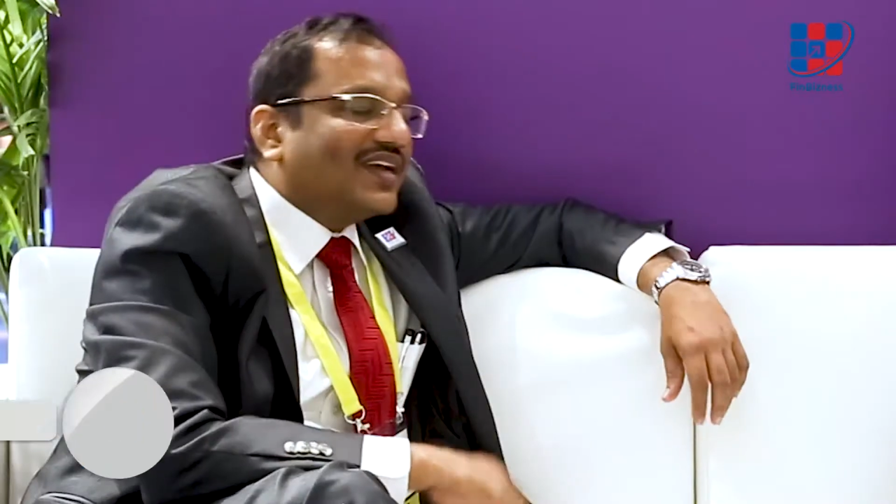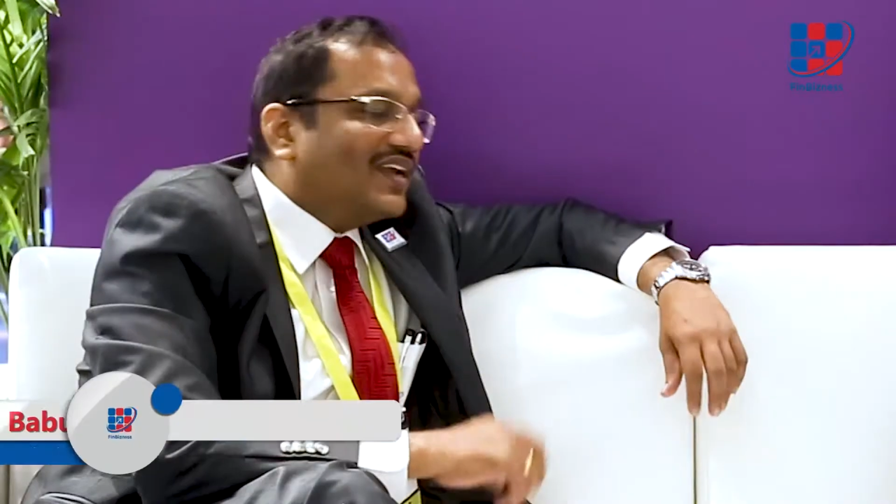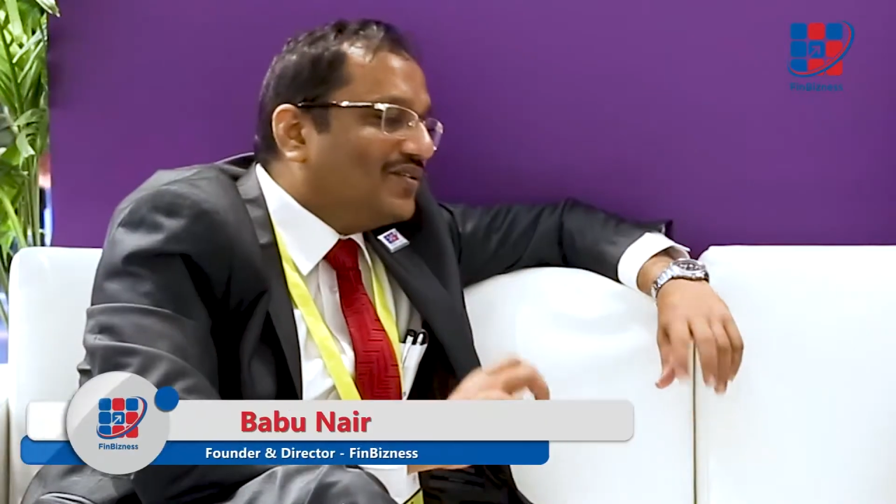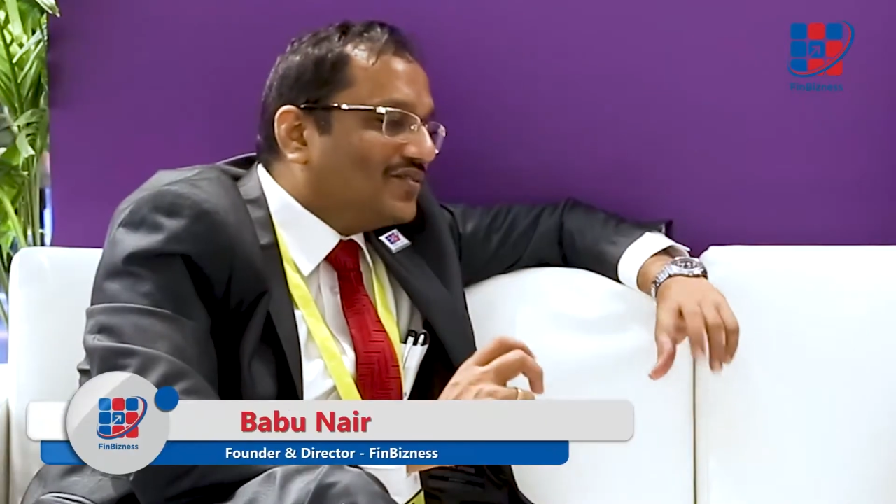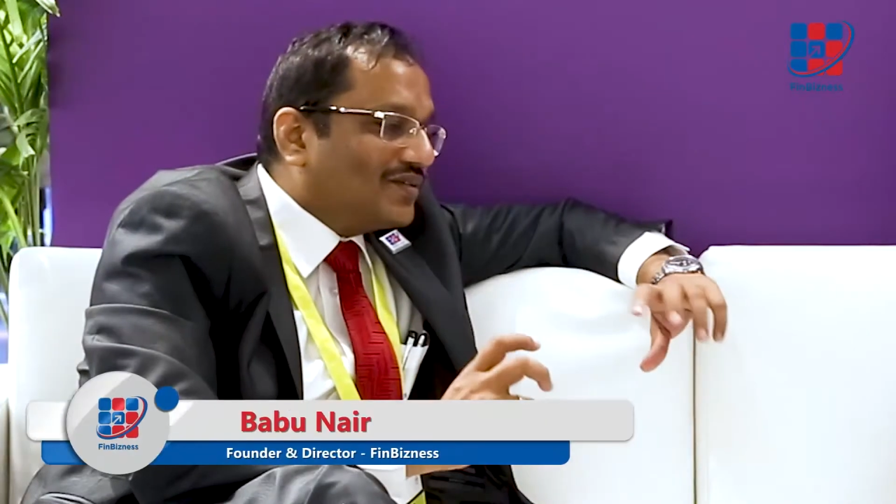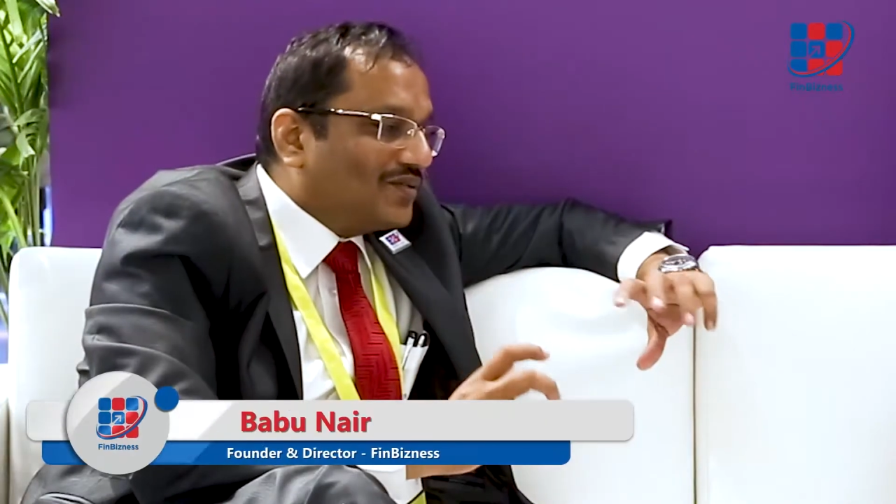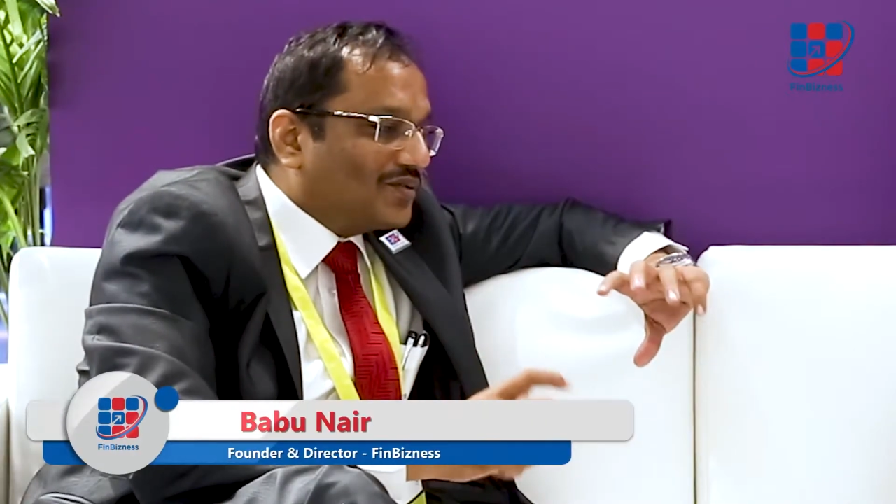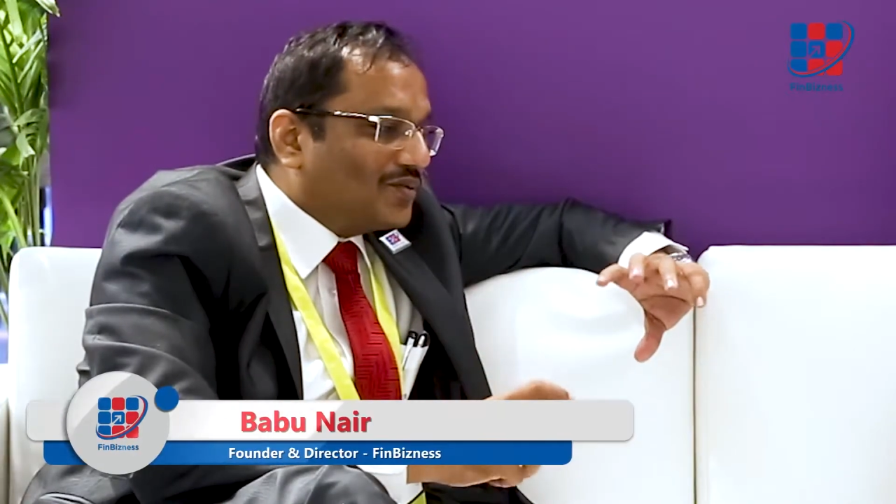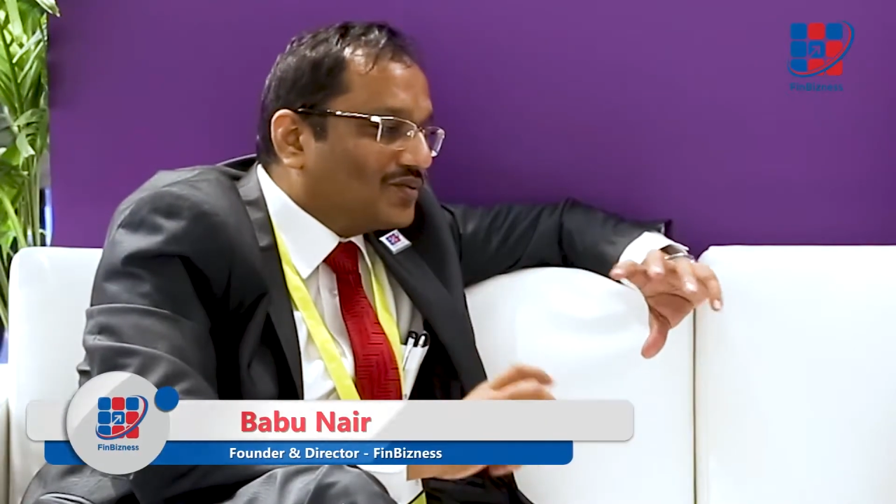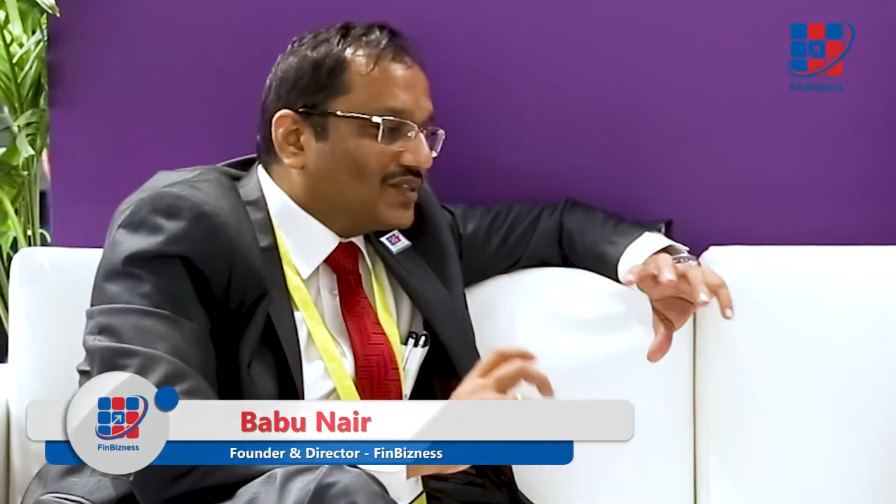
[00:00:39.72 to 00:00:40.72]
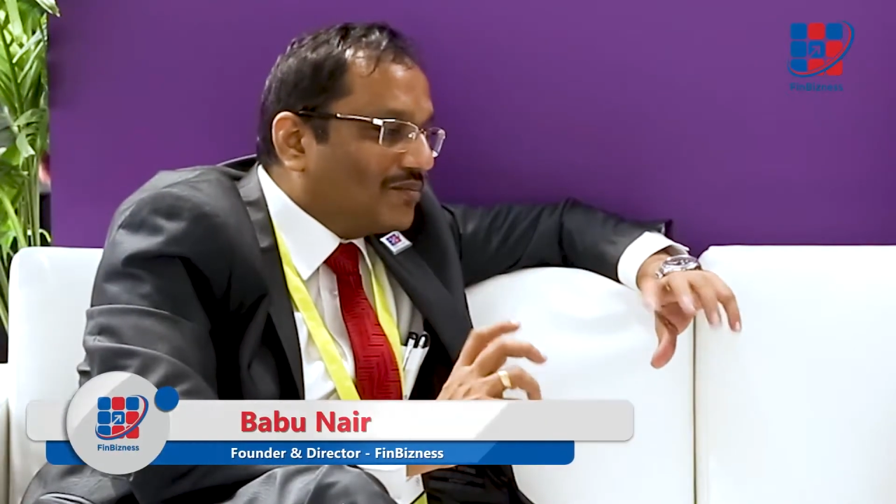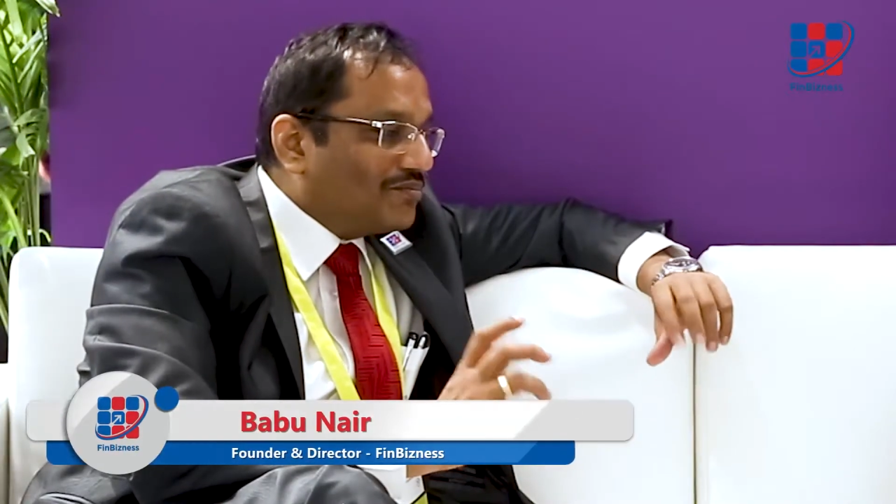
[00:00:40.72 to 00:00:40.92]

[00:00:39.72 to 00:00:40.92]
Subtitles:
Can you throw some